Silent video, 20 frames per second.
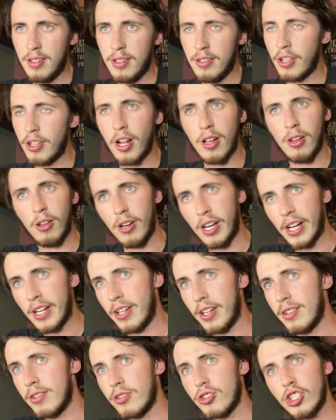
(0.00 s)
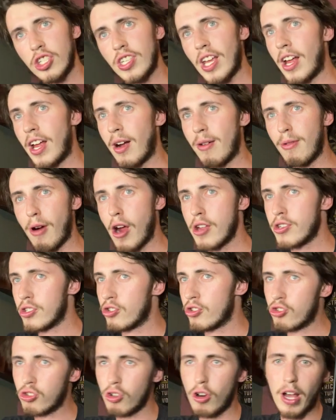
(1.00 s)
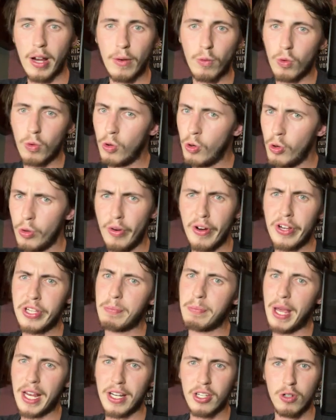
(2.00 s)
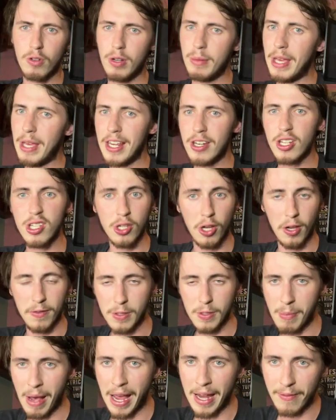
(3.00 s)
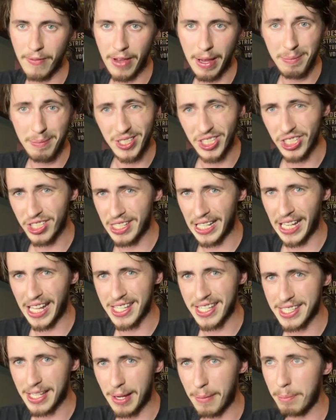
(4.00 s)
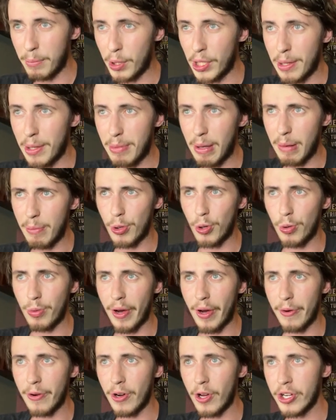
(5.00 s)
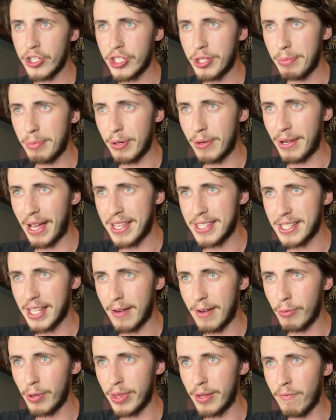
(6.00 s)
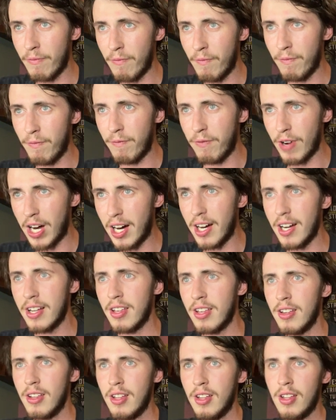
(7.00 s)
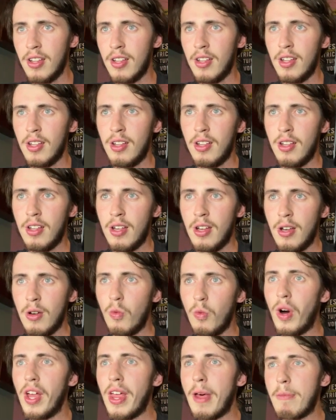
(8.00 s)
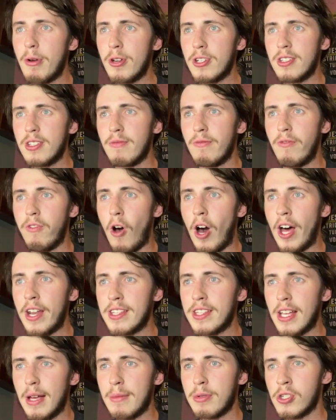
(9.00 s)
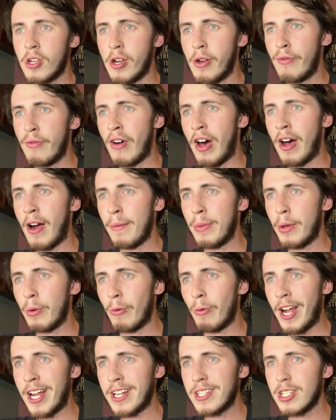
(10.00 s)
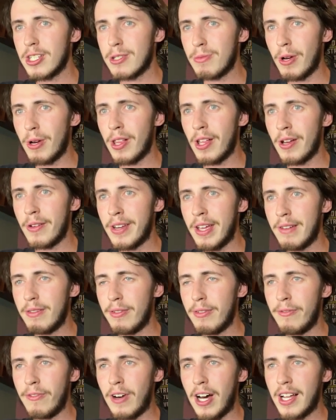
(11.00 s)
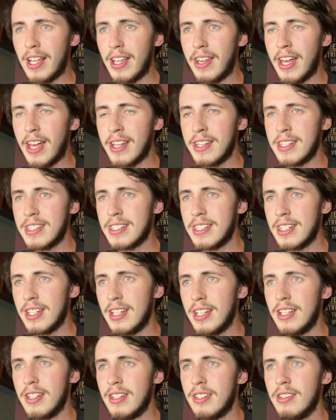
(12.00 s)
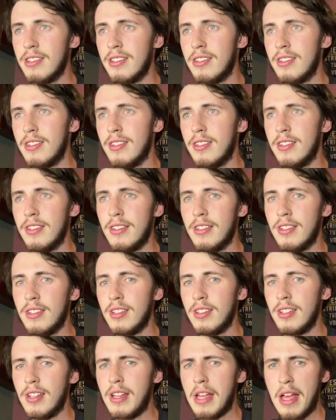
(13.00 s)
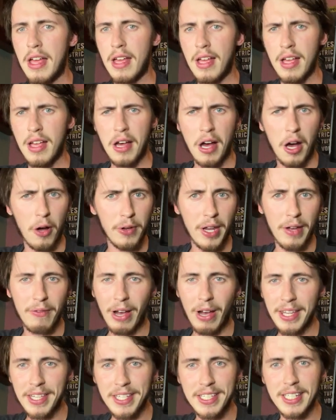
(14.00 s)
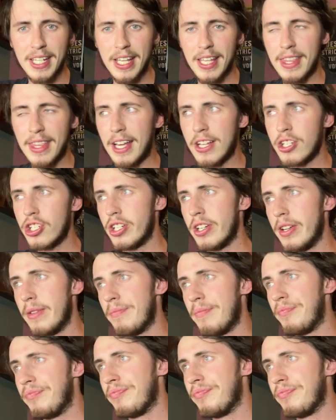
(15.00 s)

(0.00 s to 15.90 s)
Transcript: Don't like it. Jairzinho Rozenstruik, all respect to him. He deserves a main event, but just against somebody a bit more well-known. Shamil Gaziev, what the fuck? Why they boosting fighters up so far up the ranks as well, I'll never fucking understand. I'll never understand that shit.